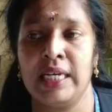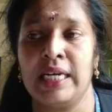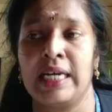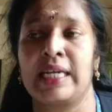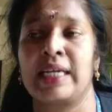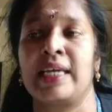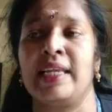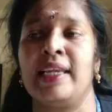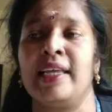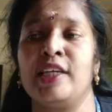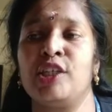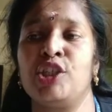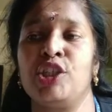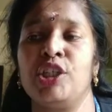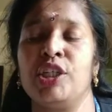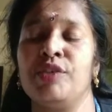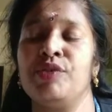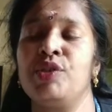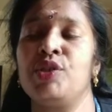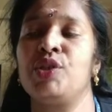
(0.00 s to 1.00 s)
a
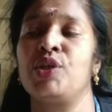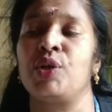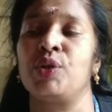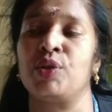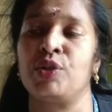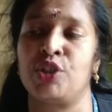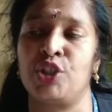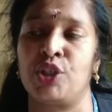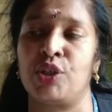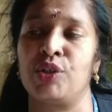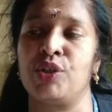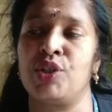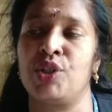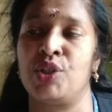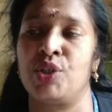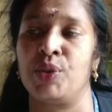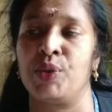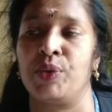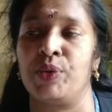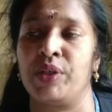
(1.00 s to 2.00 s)
collection of short
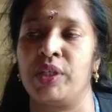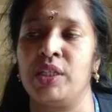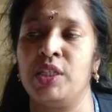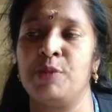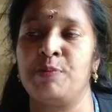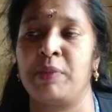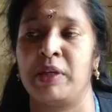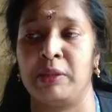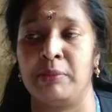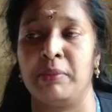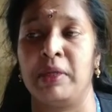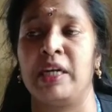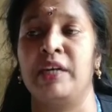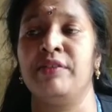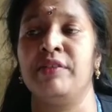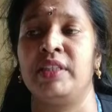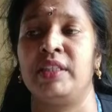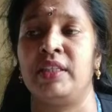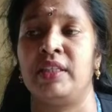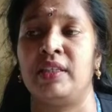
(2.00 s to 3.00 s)
stories,
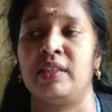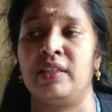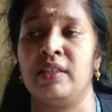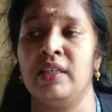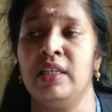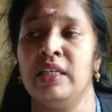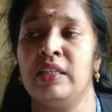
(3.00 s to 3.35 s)
Padmavati,